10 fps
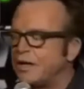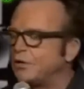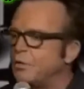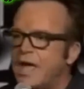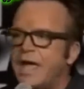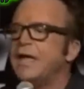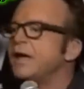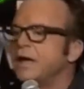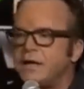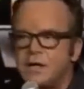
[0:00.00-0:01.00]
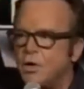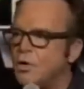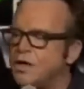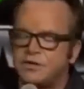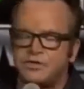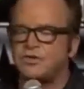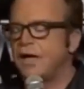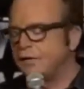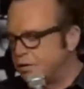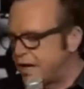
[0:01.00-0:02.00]
regular way. You know, and she's
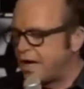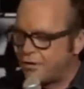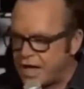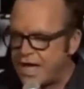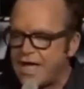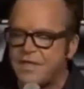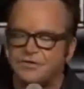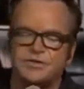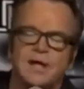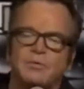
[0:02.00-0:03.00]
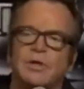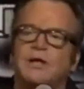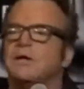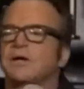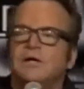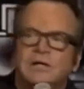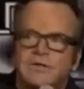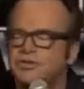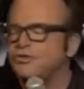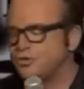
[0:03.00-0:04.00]
like, okay. And then she's like, well,
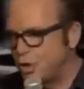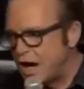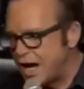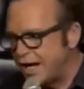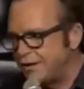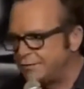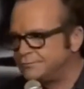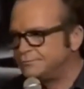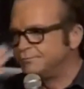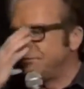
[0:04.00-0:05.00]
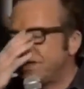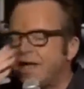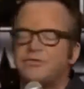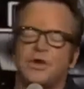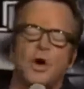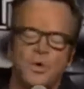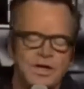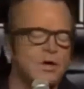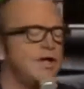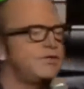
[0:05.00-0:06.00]
let's just try. And so, you know,